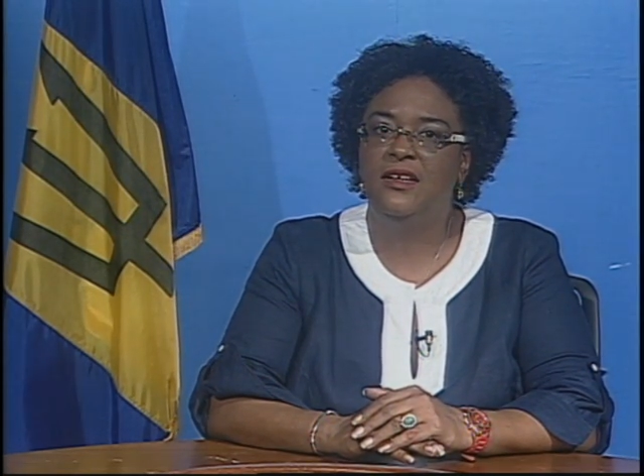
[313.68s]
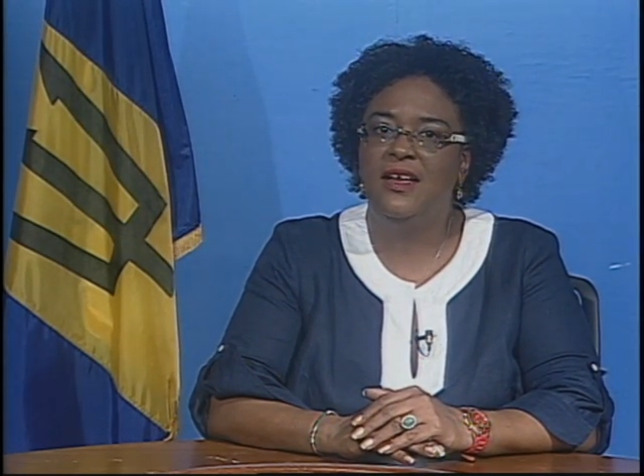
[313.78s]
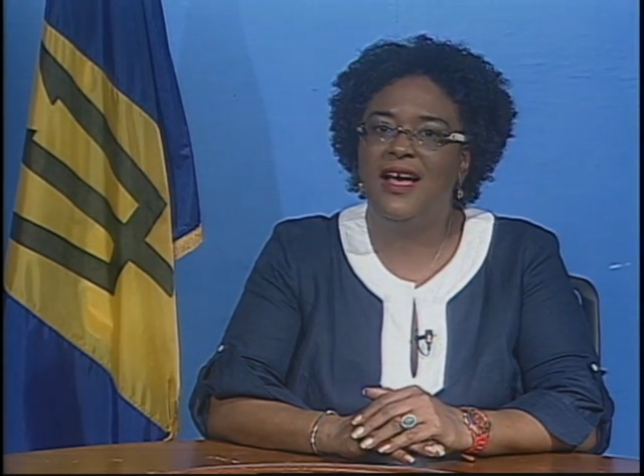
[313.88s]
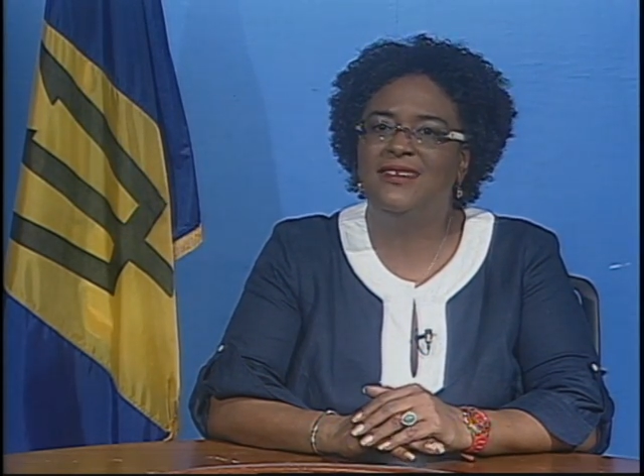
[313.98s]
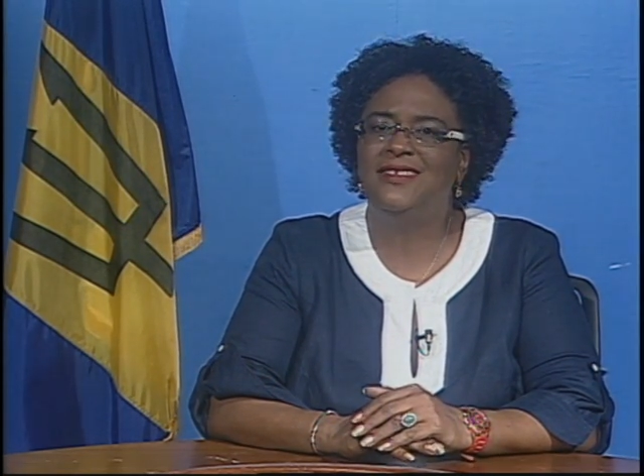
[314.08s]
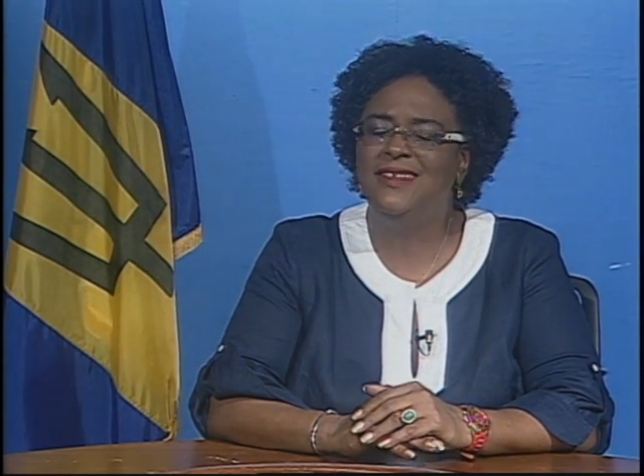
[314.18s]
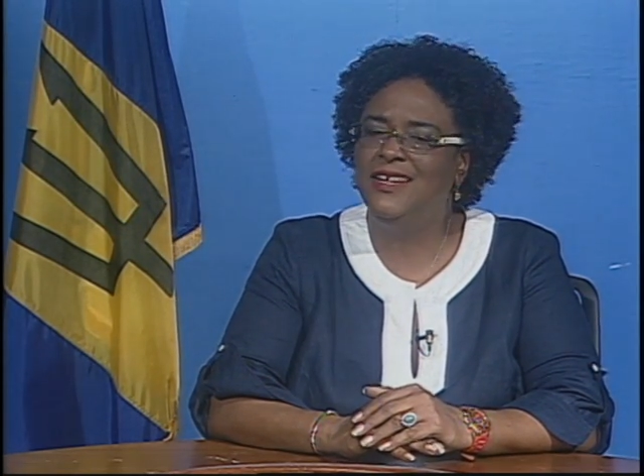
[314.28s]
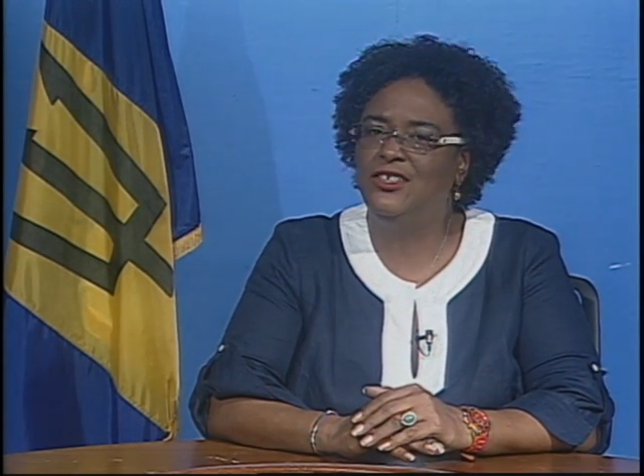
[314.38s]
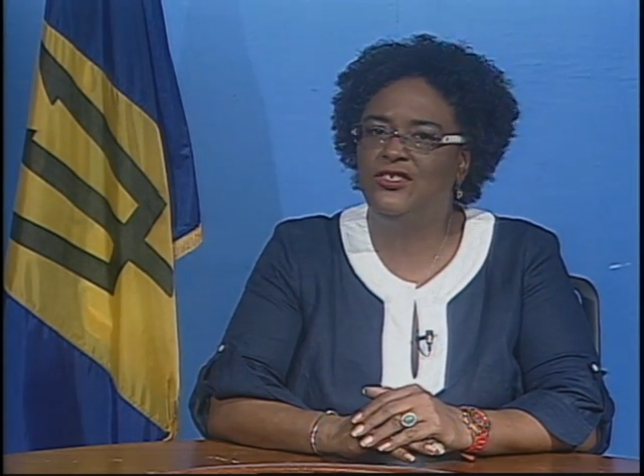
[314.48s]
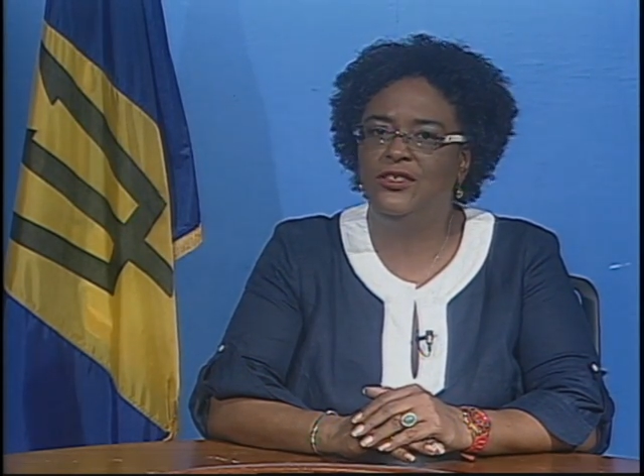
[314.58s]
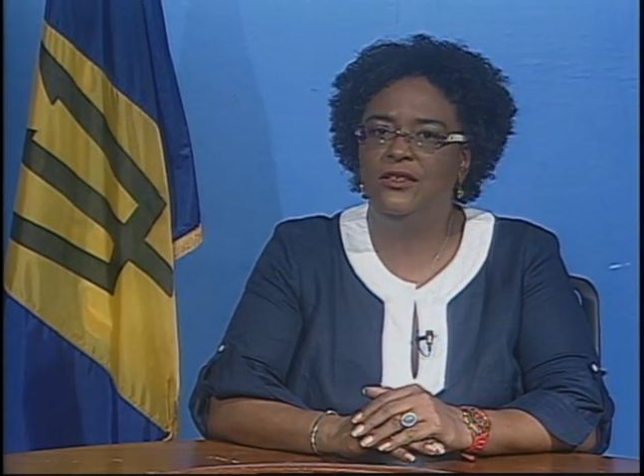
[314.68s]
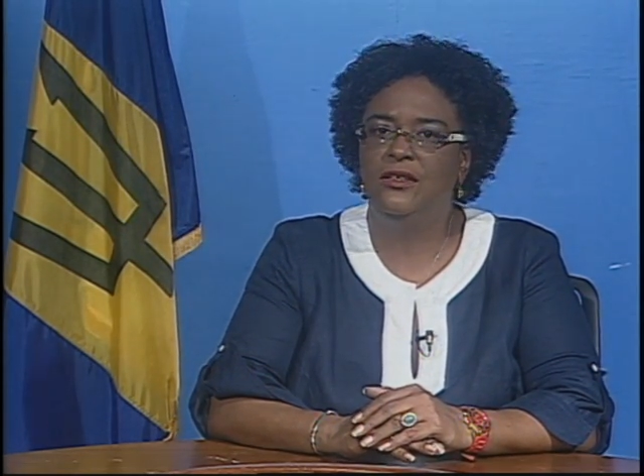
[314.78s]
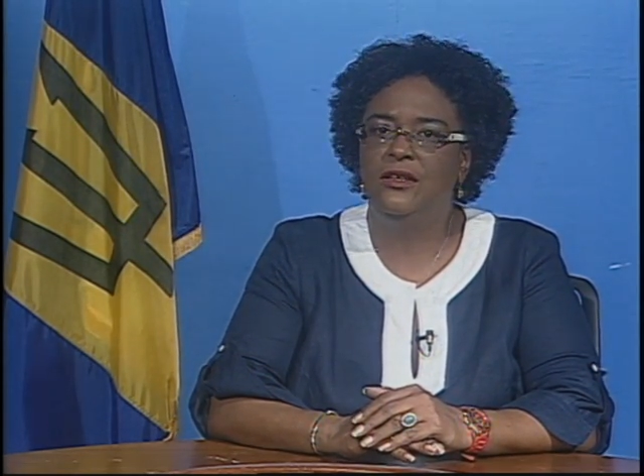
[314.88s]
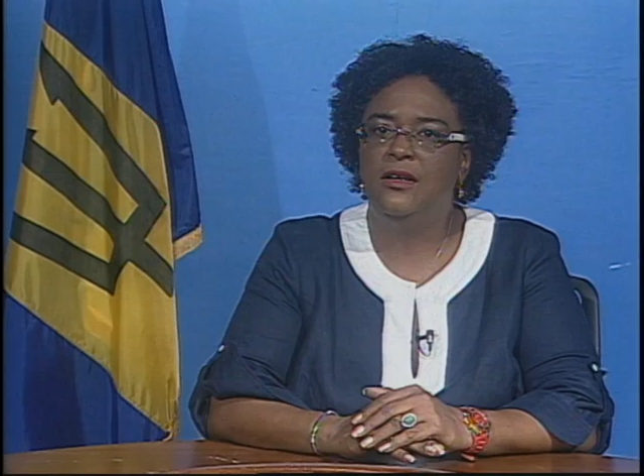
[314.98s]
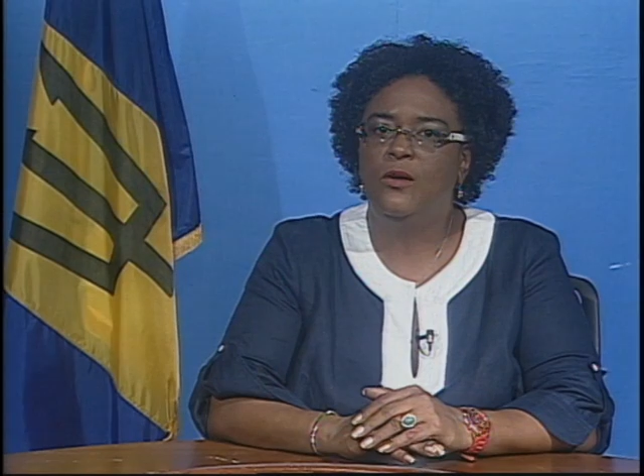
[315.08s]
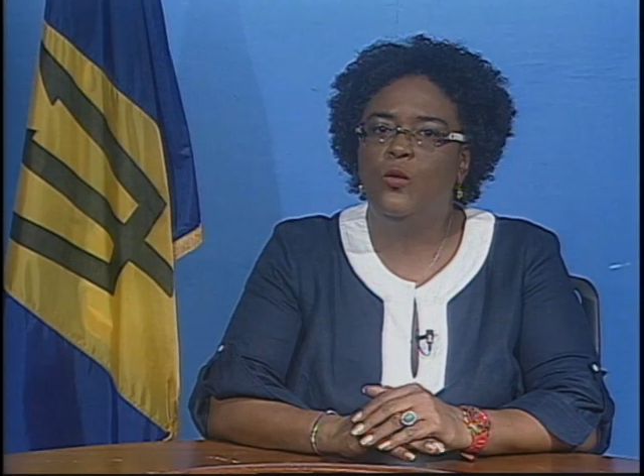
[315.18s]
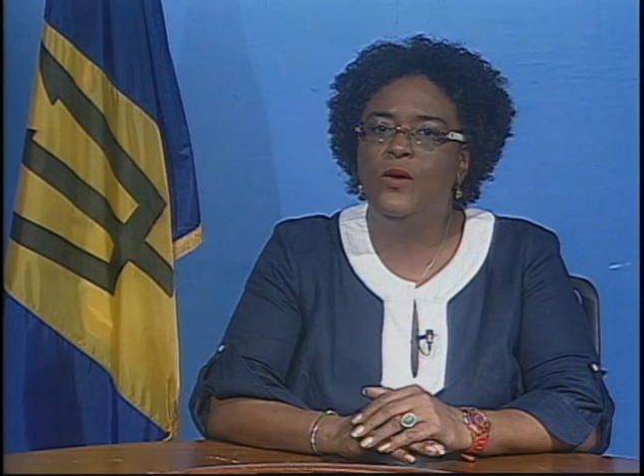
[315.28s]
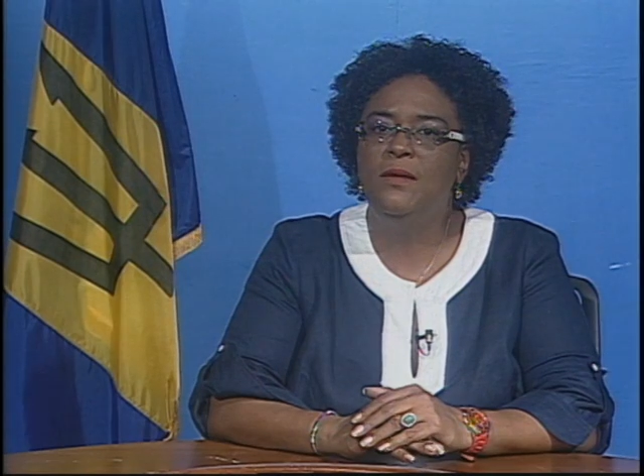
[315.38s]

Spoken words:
as a nation, we